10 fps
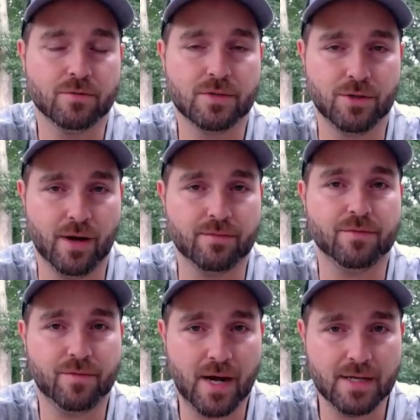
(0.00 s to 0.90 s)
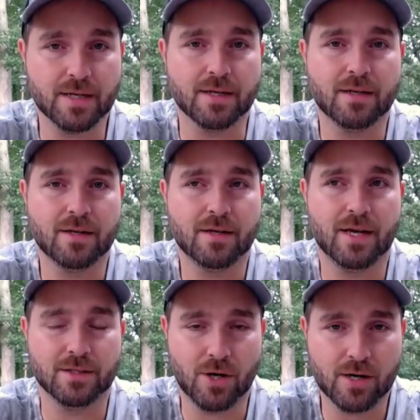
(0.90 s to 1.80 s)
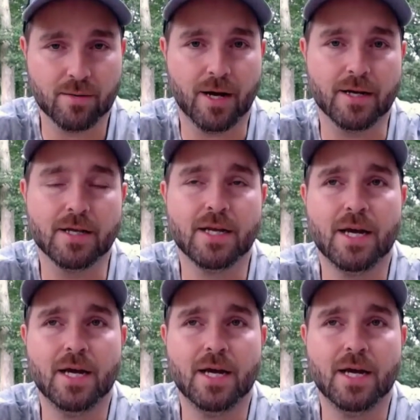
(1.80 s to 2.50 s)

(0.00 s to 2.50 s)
so you have to find it and talk about it.